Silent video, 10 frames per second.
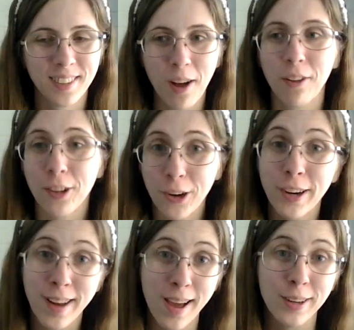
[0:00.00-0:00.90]
I'll
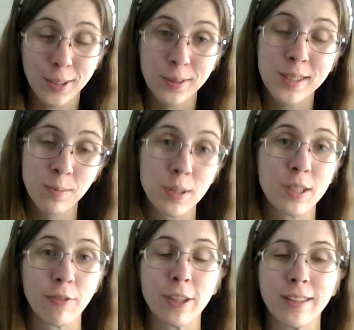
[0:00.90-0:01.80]
learn how to do it
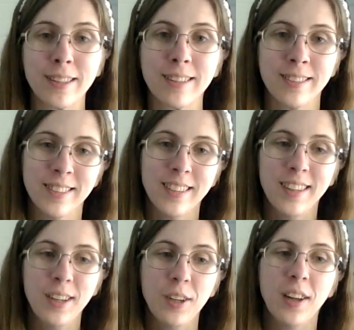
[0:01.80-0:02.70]
specifically
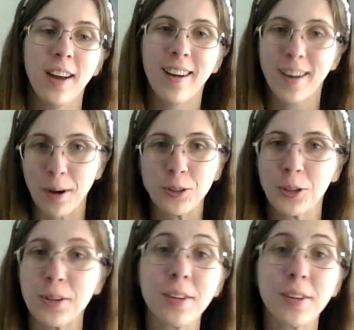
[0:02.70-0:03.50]
and I'll show you